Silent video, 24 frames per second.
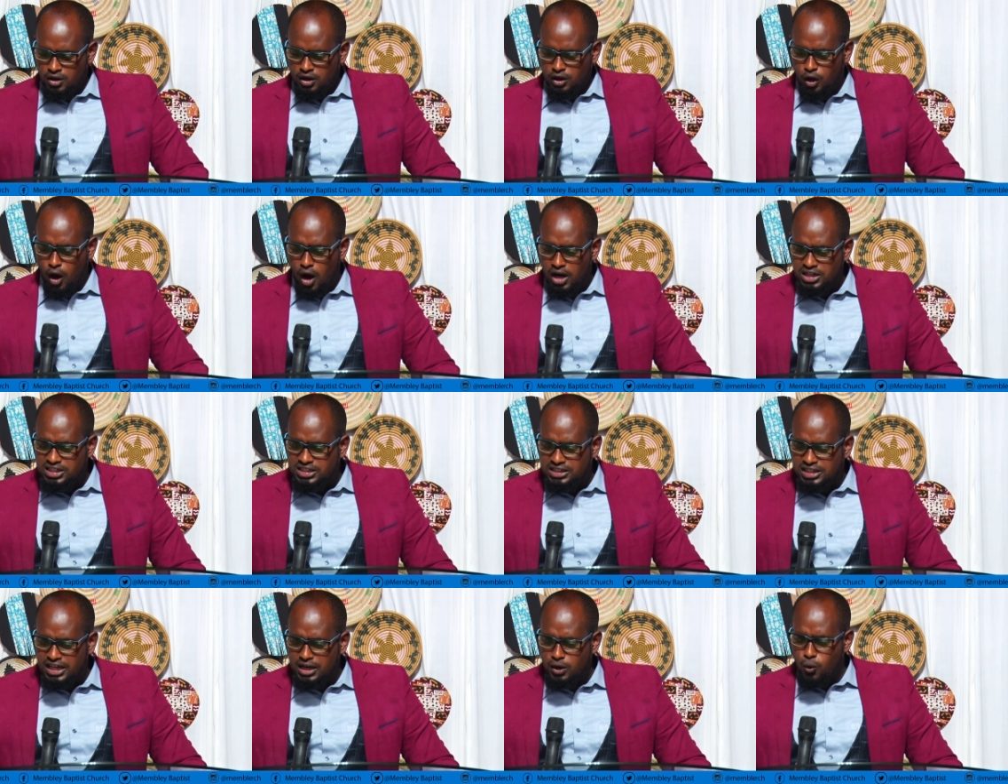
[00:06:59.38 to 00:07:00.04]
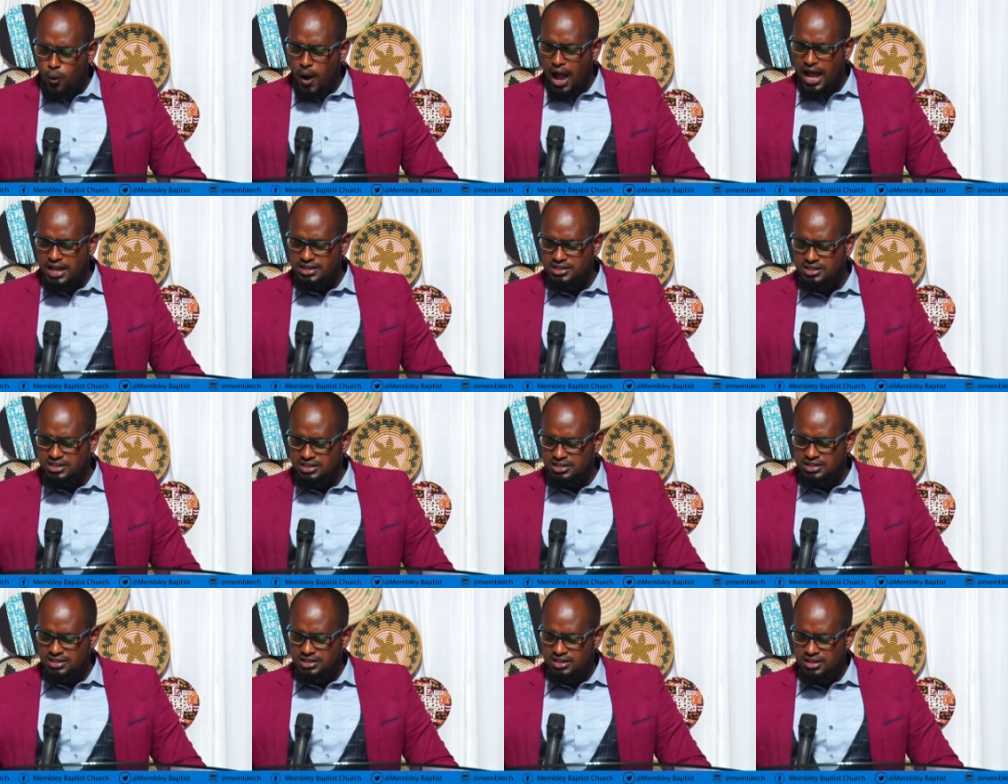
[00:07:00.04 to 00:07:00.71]
God still
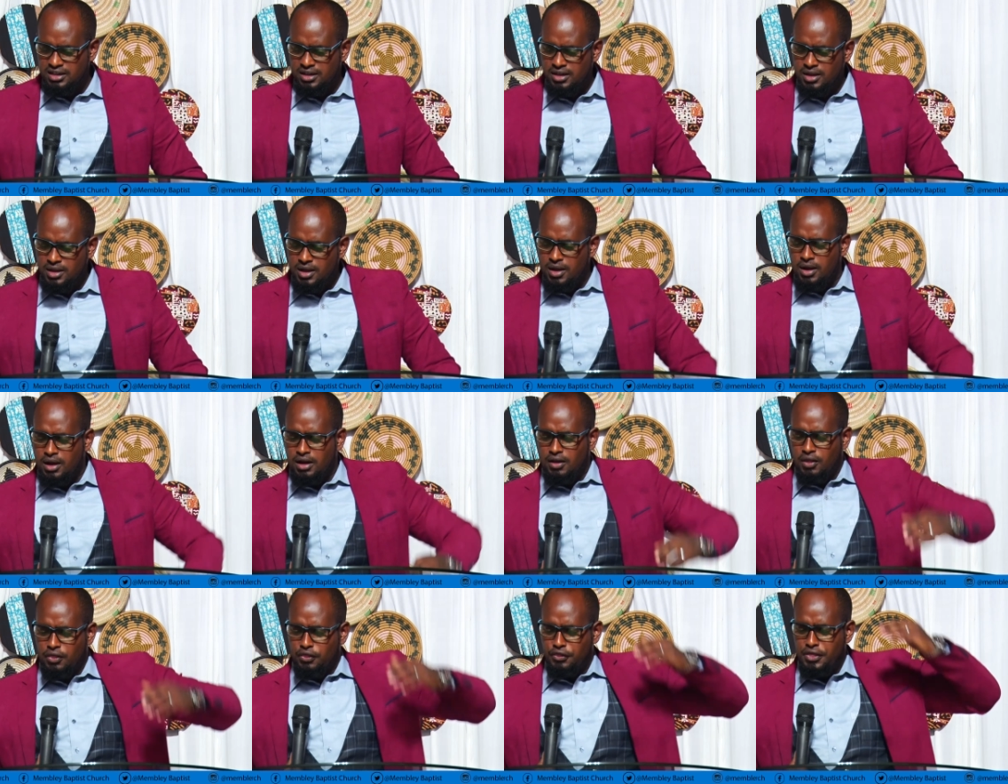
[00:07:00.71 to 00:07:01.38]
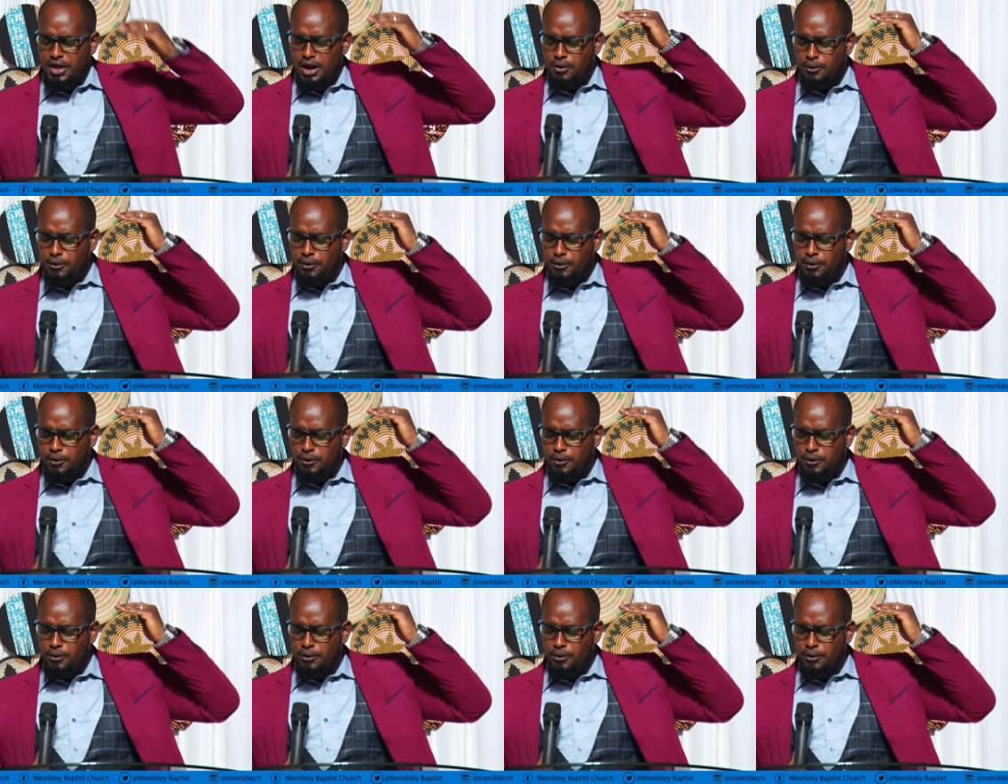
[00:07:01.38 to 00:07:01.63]
wants the